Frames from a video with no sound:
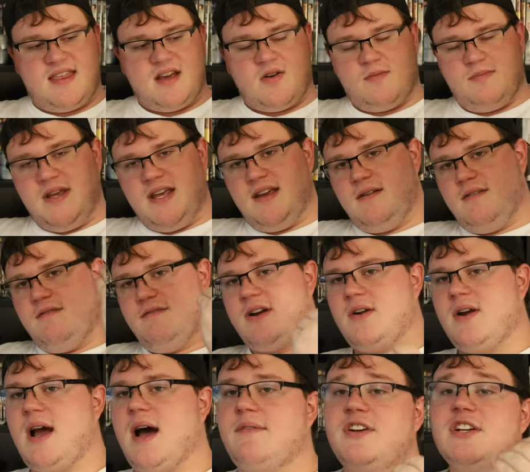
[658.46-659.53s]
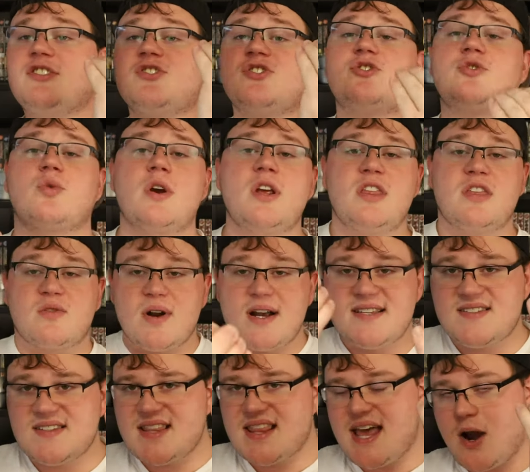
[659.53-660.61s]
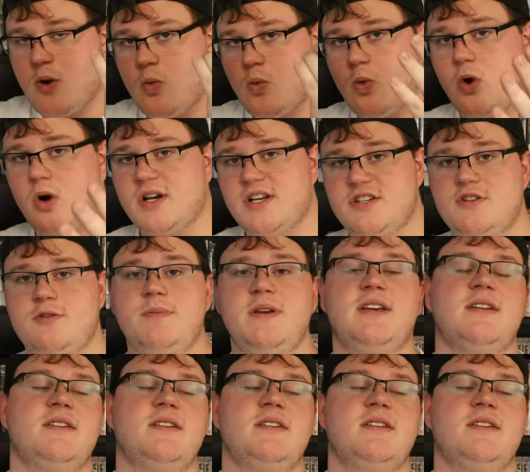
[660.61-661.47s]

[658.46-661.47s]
there being very obvious story threads that wanted to be